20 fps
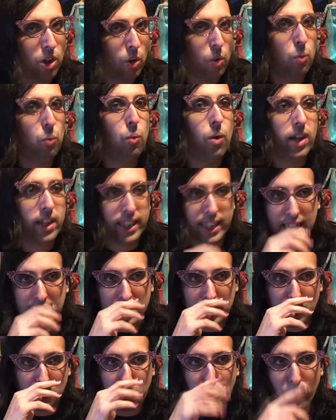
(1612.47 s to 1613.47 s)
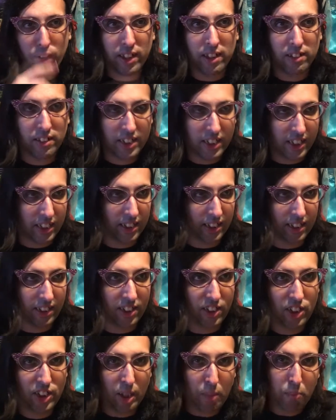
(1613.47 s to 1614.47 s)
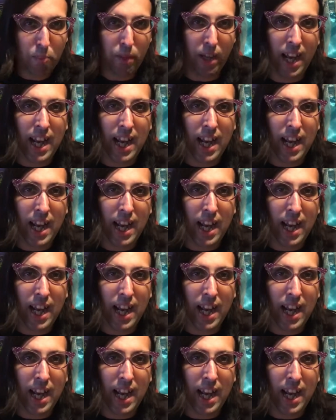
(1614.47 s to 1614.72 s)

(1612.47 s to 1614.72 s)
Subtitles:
don't want to get spoiled, just jump